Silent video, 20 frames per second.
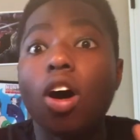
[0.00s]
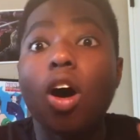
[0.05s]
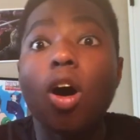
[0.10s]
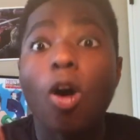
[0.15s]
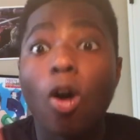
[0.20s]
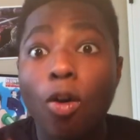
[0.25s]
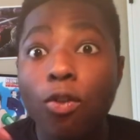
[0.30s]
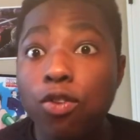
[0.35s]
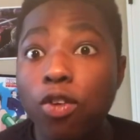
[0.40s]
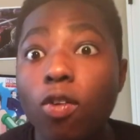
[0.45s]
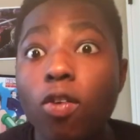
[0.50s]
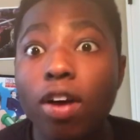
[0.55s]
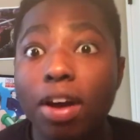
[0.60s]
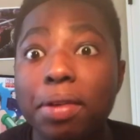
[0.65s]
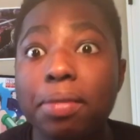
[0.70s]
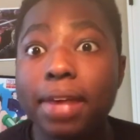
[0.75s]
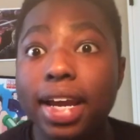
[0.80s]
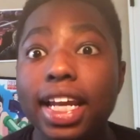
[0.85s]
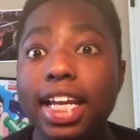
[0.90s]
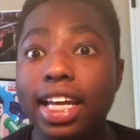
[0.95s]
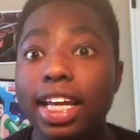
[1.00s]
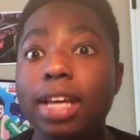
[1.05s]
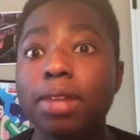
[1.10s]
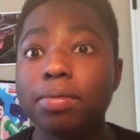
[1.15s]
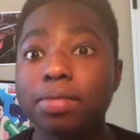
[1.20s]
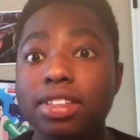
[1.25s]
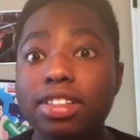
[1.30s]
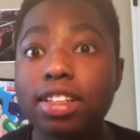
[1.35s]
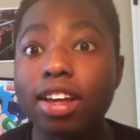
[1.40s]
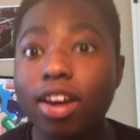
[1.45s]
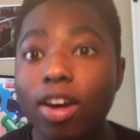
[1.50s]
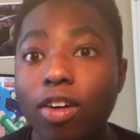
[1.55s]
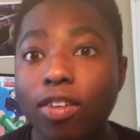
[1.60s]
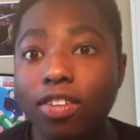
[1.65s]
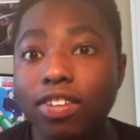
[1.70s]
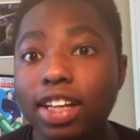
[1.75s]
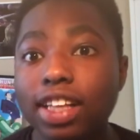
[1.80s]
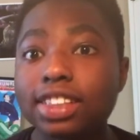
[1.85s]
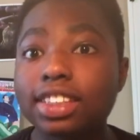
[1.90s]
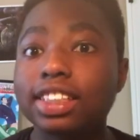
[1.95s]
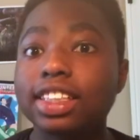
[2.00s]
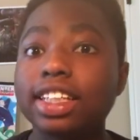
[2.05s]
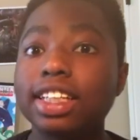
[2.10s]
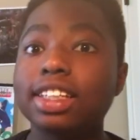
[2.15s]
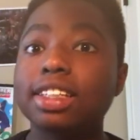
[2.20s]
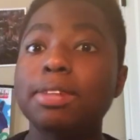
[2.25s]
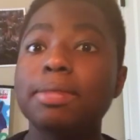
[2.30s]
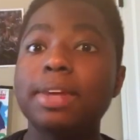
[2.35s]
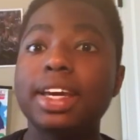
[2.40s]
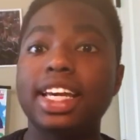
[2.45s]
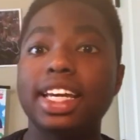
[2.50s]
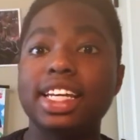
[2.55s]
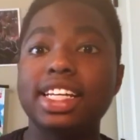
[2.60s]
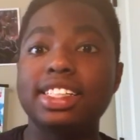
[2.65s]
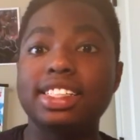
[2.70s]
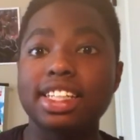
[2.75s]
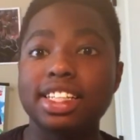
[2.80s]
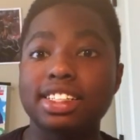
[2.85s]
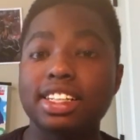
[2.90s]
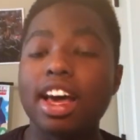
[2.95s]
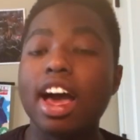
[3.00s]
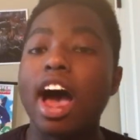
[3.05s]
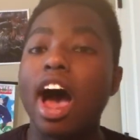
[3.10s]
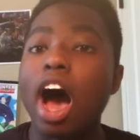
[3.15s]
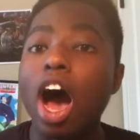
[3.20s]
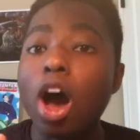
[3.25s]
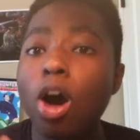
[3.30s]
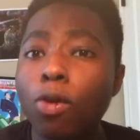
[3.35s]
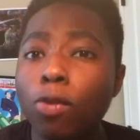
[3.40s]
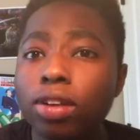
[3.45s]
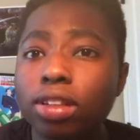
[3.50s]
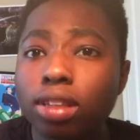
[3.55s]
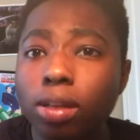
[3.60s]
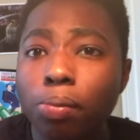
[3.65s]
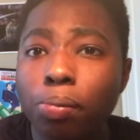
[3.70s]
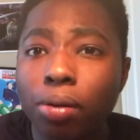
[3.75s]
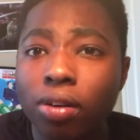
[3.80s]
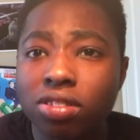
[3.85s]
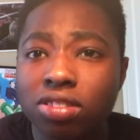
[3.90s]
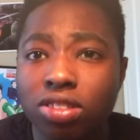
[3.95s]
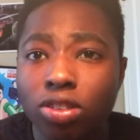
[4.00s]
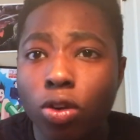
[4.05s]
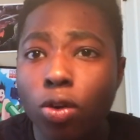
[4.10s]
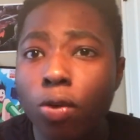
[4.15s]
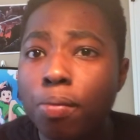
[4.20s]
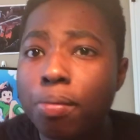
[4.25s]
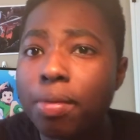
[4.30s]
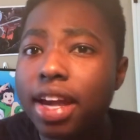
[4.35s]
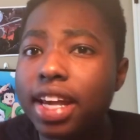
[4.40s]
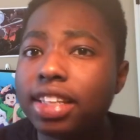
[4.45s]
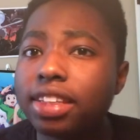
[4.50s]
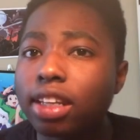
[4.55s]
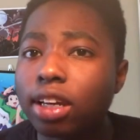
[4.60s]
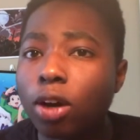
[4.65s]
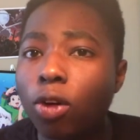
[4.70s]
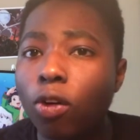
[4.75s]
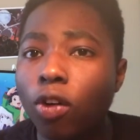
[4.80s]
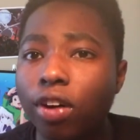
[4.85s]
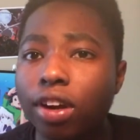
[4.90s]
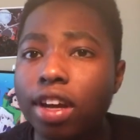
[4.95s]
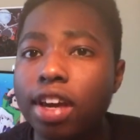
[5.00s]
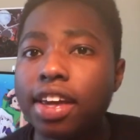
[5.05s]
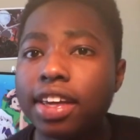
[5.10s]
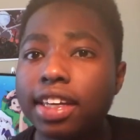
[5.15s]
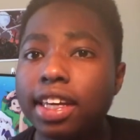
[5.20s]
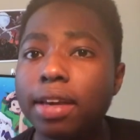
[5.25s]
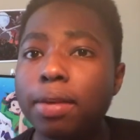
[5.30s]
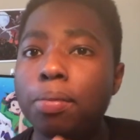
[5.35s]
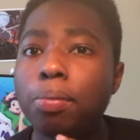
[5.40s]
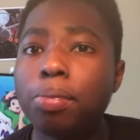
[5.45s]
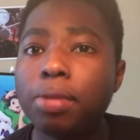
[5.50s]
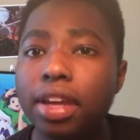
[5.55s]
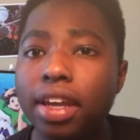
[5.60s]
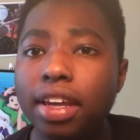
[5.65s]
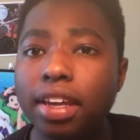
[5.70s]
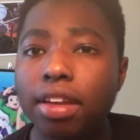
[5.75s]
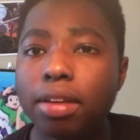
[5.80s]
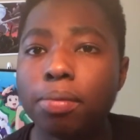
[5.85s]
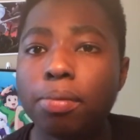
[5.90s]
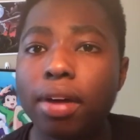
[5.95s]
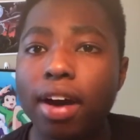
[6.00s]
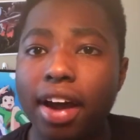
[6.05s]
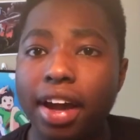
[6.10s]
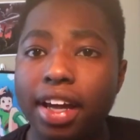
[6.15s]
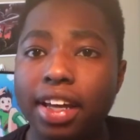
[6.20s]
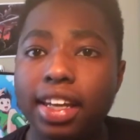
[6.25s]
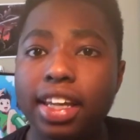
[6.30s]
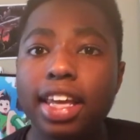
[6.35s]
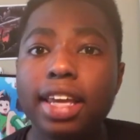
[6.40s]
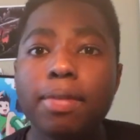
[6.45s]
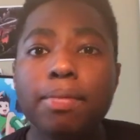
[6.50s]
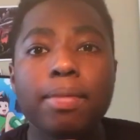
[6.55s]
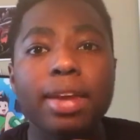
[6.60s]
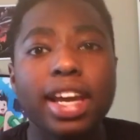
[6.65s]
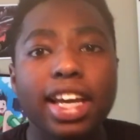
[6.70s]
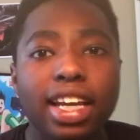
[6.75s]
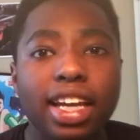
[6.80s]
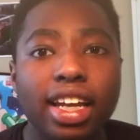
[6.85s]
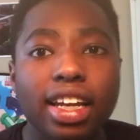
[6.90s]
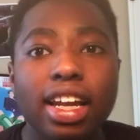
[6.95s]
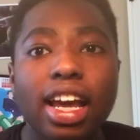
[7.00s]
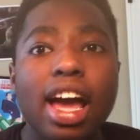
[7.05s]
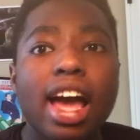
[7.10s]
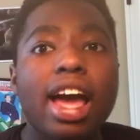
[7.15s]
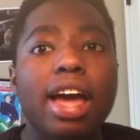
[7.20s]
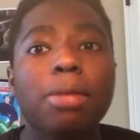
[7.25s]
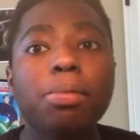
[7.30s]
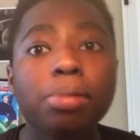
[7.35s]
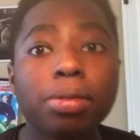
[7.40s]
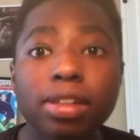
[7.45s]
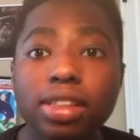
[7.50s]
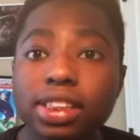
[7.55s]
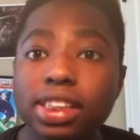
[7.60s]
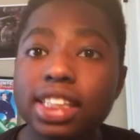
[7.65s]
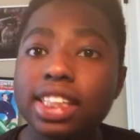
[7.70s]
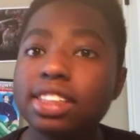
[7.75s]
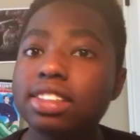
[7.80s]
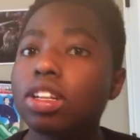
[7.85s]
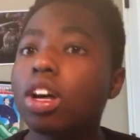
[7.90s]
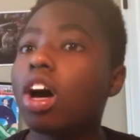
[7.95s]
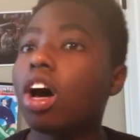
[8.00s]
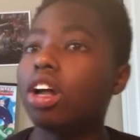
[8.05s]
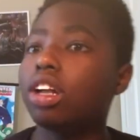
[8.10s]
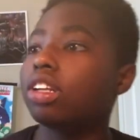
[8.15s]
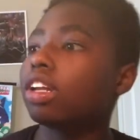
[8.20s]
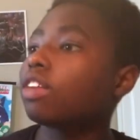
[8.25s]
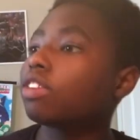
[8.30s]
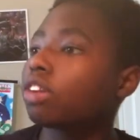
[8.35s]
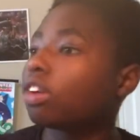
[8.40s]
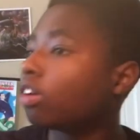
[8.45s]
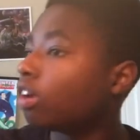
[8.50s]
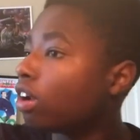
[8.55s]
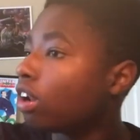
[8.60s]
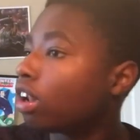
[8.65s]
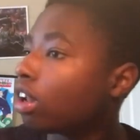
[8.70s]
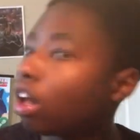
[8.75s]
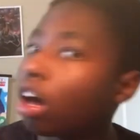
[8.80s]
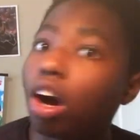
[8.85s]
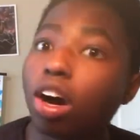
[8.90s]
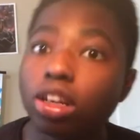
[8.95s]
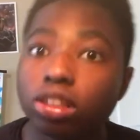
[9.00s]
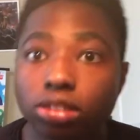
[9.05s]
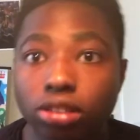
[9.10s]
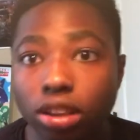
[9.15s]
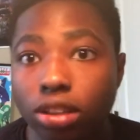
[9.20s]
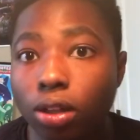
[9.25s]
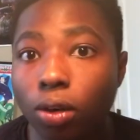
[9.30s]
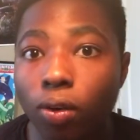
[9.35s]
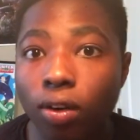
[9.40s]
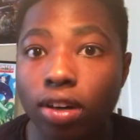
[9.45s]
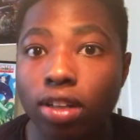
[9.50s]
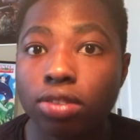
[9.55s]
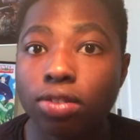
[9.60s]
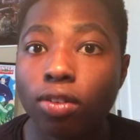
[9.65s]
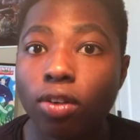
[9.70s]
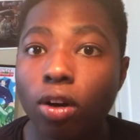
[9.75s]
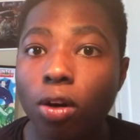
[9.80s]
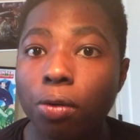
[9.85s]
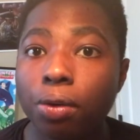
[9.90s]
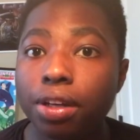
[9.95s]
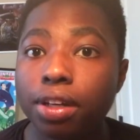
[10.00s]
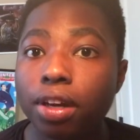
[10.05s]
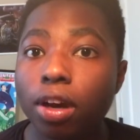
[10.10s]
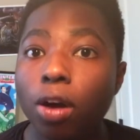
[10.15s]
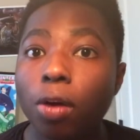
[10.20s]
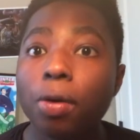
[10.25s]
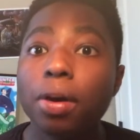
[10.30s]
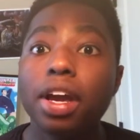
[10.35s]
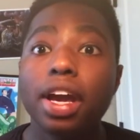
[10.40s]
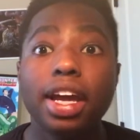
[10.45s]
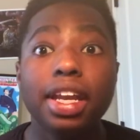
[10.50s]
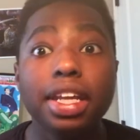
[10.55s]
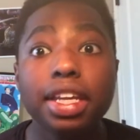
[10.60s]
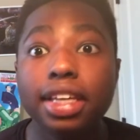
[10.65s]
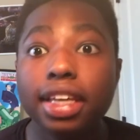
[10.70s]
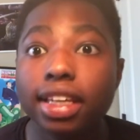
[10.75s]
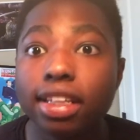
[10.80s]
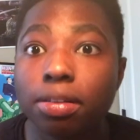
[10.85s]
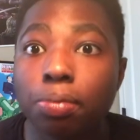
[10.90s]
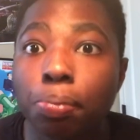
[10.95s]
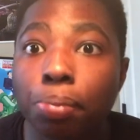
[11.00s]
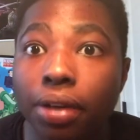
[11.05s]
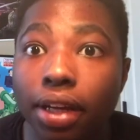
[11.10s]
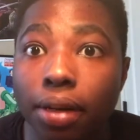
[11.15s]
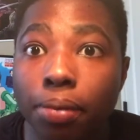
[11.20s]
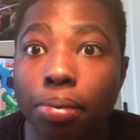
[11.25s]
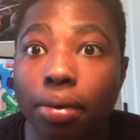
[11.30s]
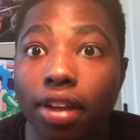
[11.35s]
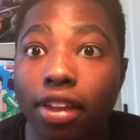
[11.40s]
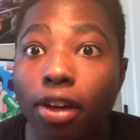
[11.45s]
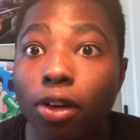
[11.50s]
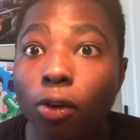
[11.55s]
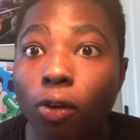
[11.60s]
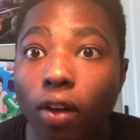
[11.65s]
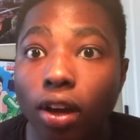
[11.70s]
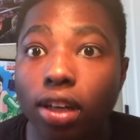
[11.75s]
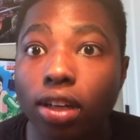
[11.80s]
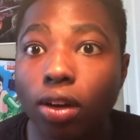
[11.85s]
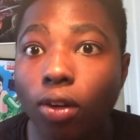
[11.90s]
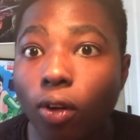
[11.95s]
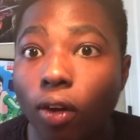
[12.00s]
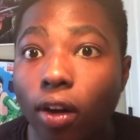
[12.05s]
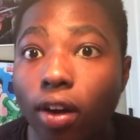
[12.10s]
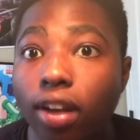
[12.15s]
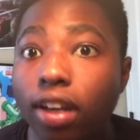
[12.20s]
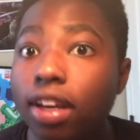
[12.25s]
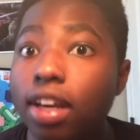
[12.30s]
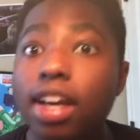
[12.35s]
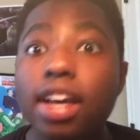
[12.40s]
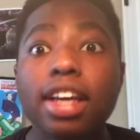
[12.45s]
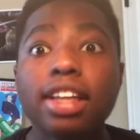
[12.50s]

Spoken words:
All For One made it himself. That's the thing that doesn't make any sense. How would the person made the quirk get beat by it? He made it. Plus, he has another 100 quirks for all we know. And he gets beat by that one quirk?